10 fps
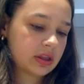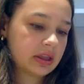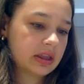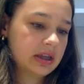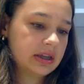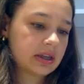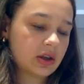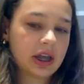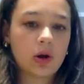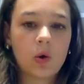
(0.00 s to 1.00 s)
these
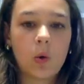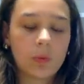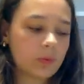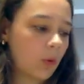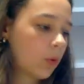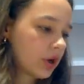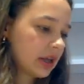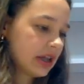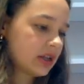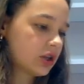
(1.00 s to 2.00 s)
like
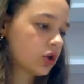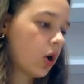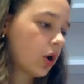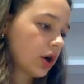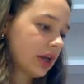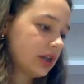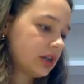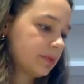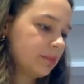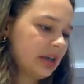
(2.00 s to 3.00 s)
organs
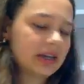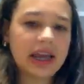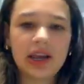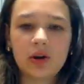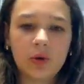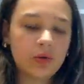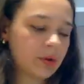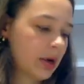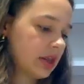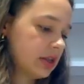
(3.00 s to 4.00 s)
aren't being taken
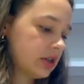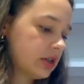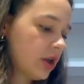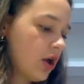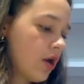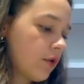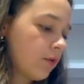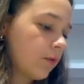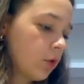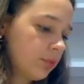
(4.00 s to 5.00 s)
over by this
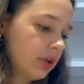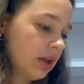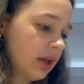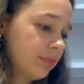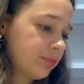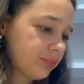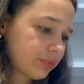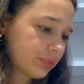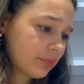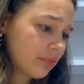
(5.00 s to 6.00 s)
formula,
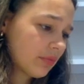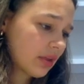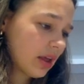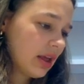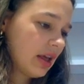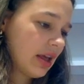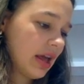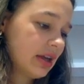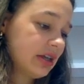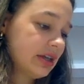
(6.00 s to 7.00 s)

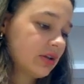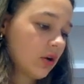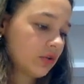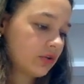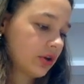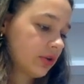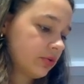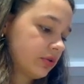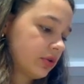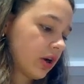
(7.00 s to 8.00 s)
and he's
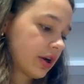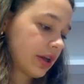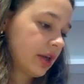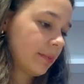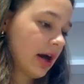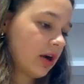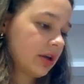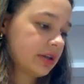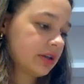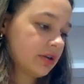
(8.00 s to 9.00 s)
also talking about
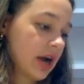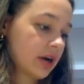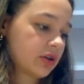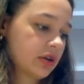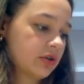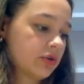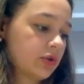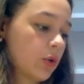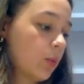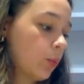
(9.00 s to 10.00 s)
his
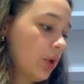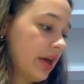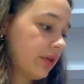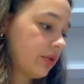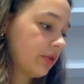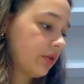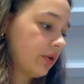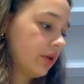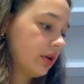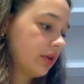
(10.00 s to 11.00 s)
interactions with
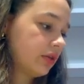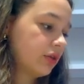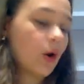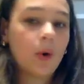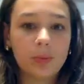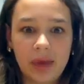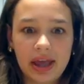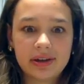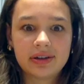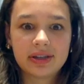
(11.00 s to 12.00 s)
the old
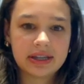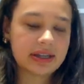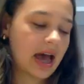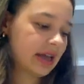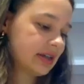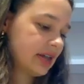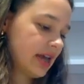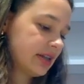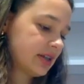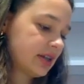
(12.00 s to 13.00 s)
man, the
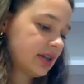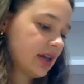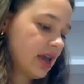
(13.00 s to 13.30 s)
scientist.